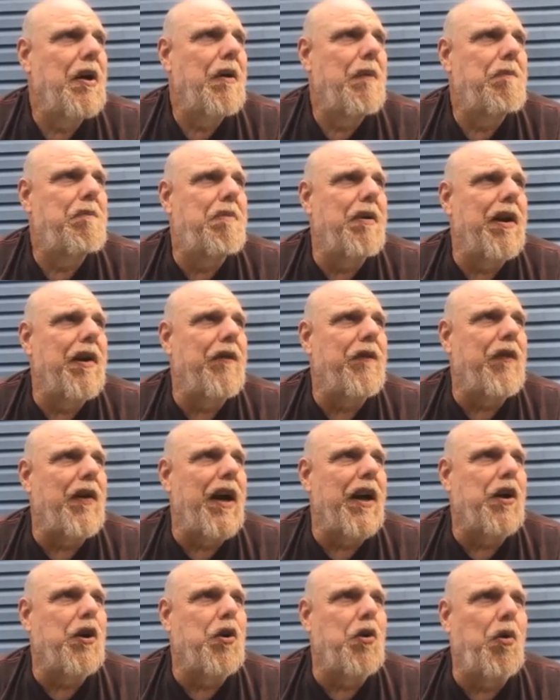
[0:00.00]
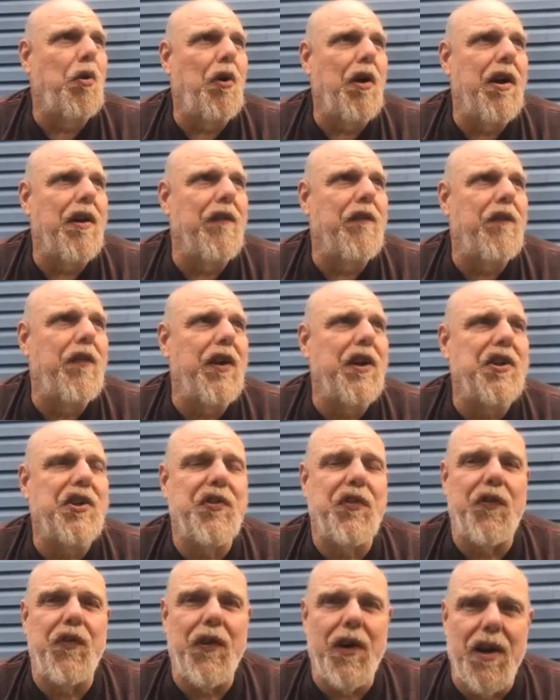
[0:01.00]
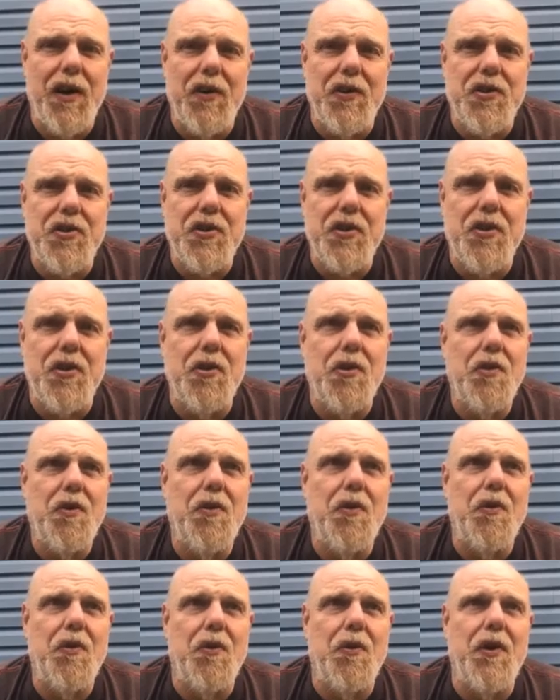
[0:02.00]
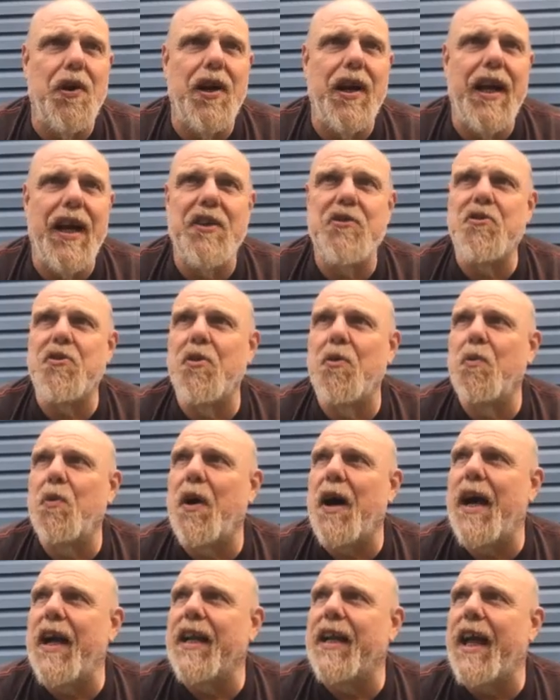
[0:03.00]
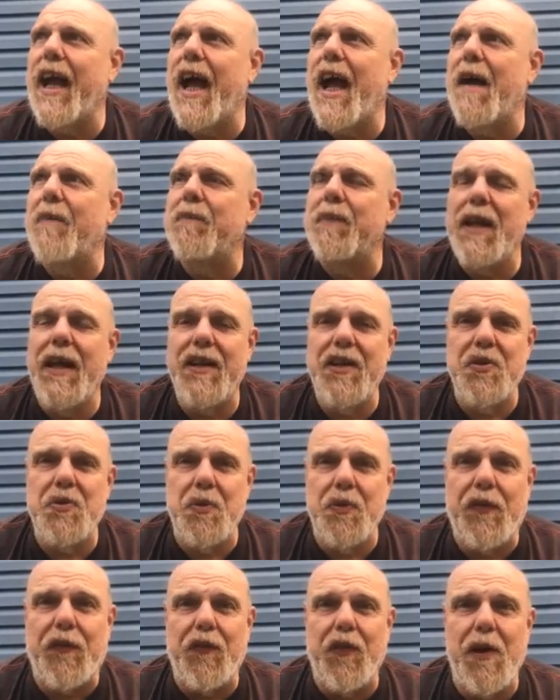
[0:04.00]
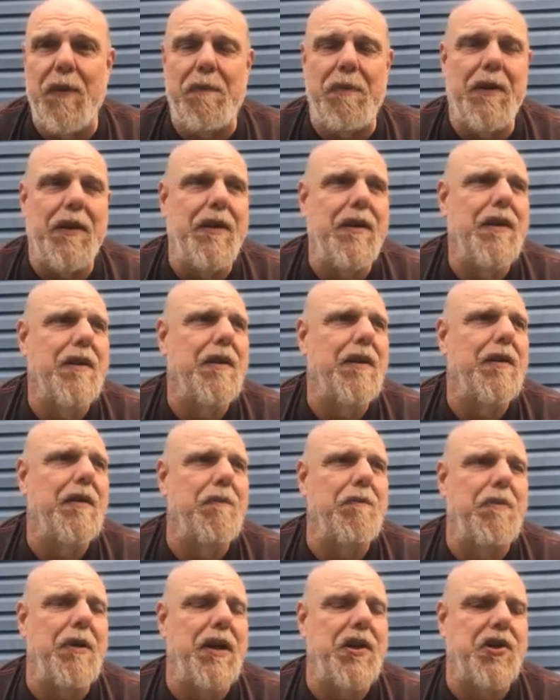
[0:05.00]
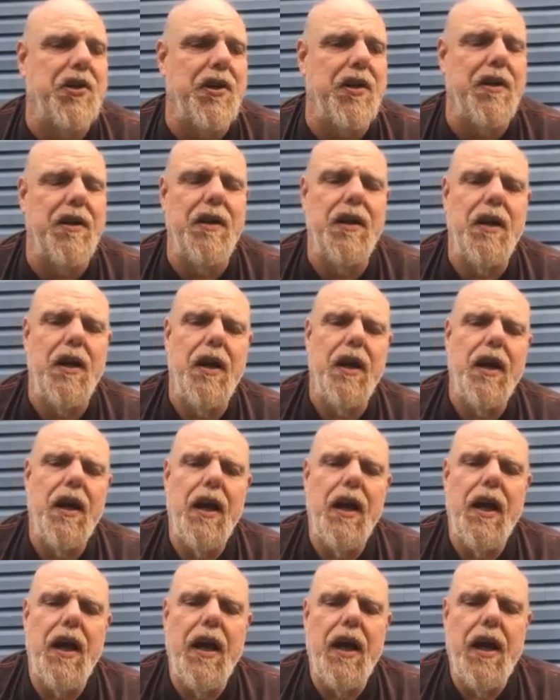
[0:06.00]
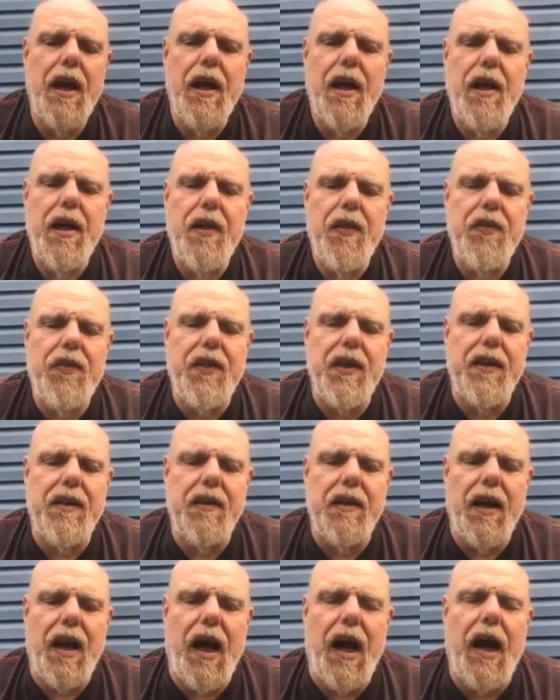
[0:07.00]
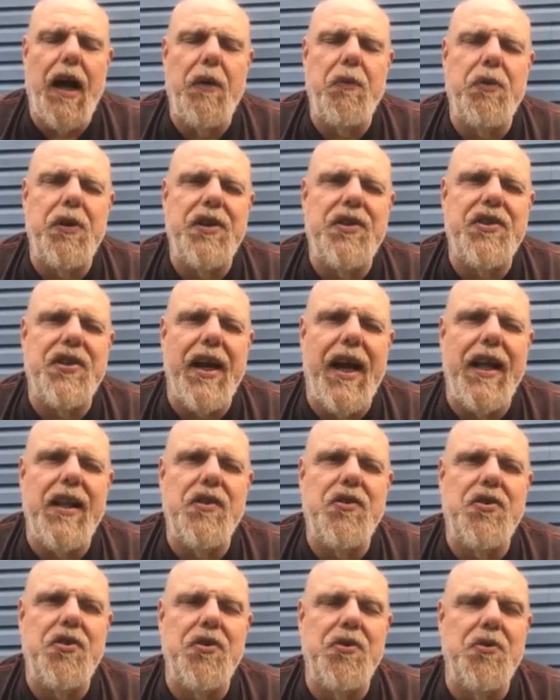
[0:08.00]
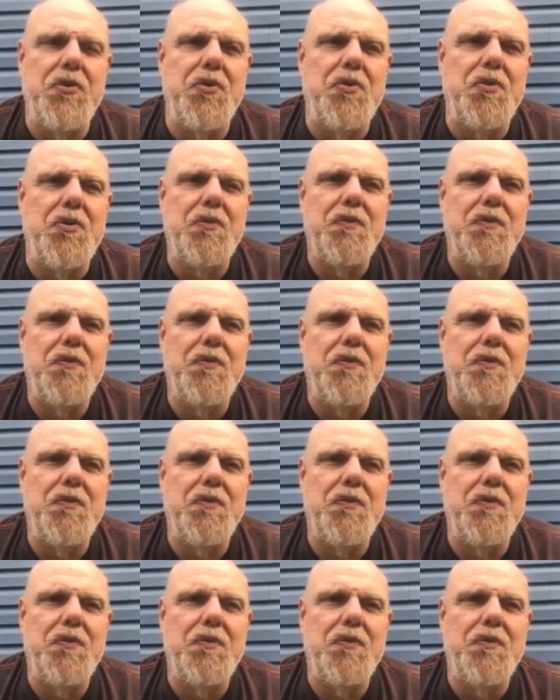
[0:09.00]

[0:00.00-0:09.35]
but if I caught a fish first on an extra wide gap, now this was flipping and pitching, that I would tend to